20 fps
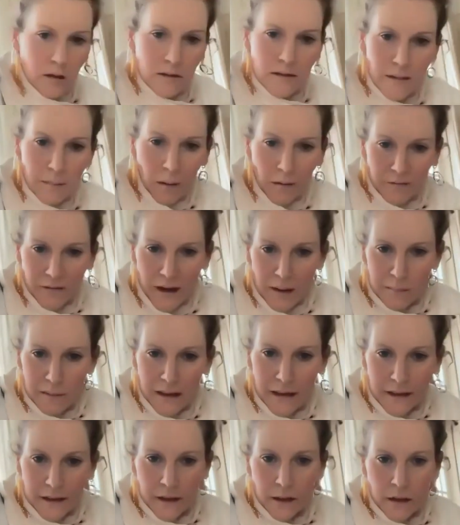See my
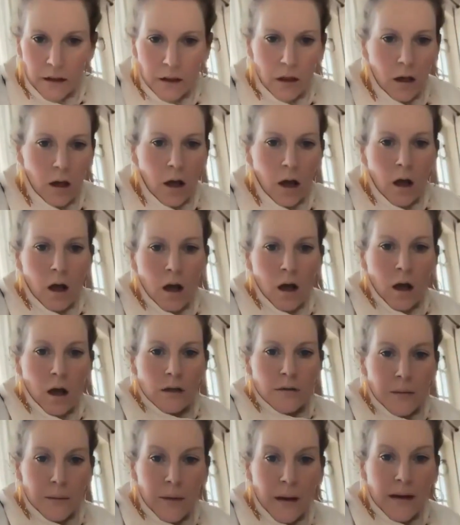family.
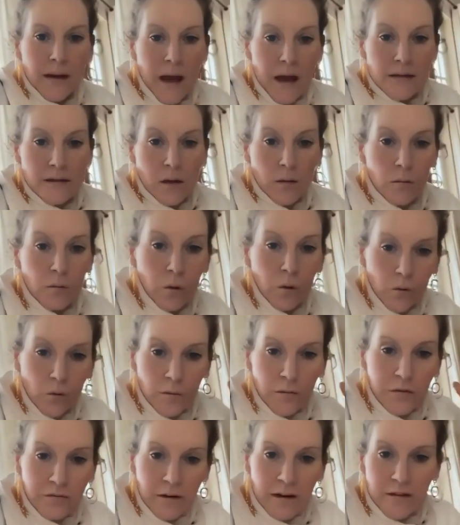So anyway, yeah. So got
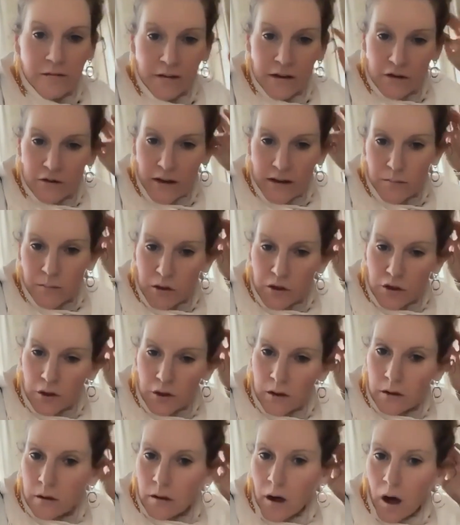the three three
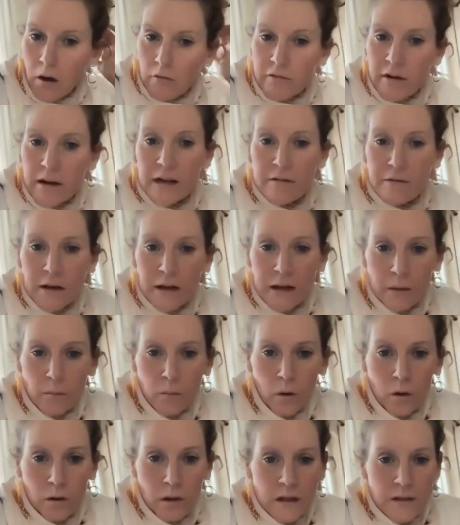transmission. I really, really
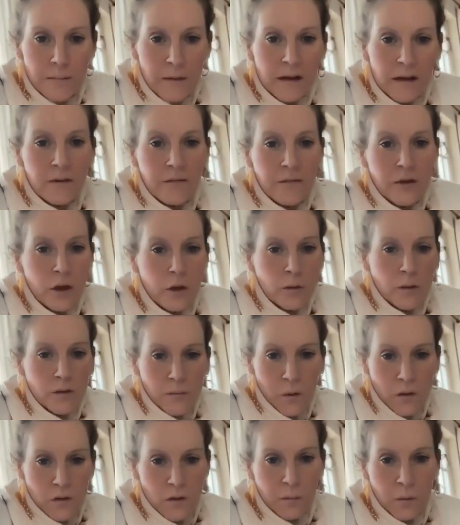want as many of you as
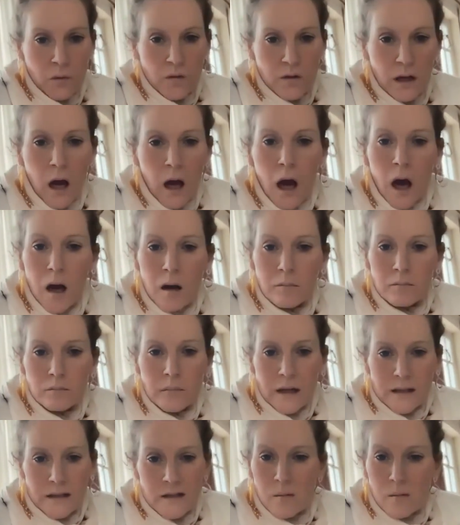possible to come
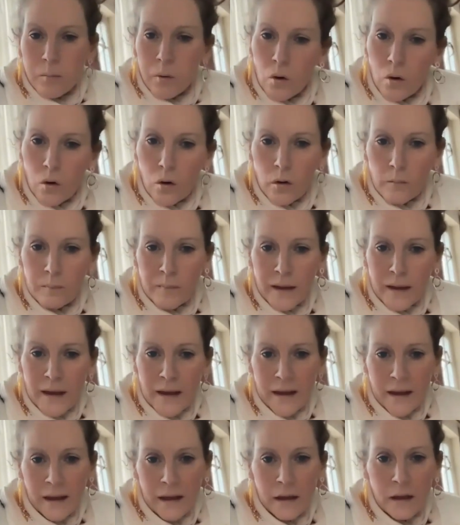and support
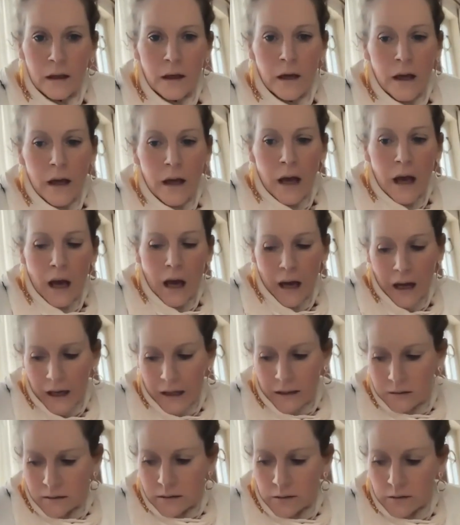me,
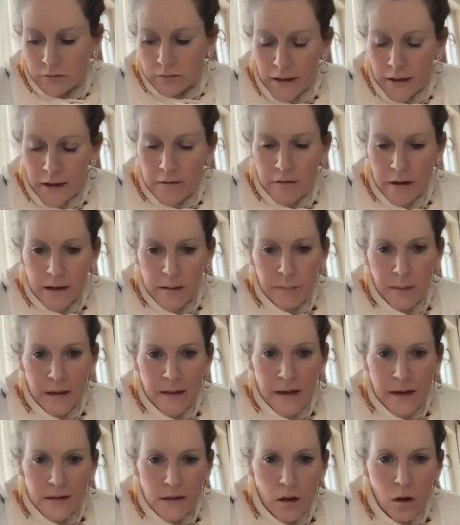and really, really be
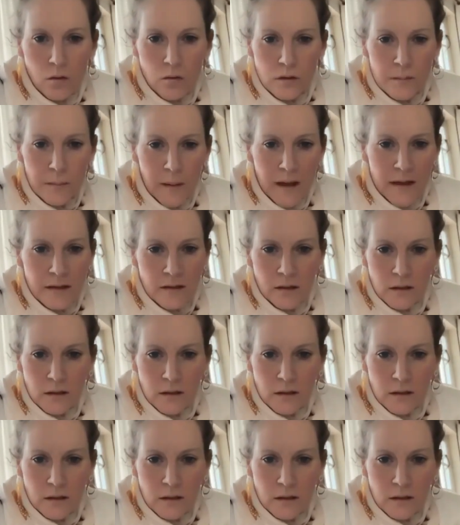there to hold space.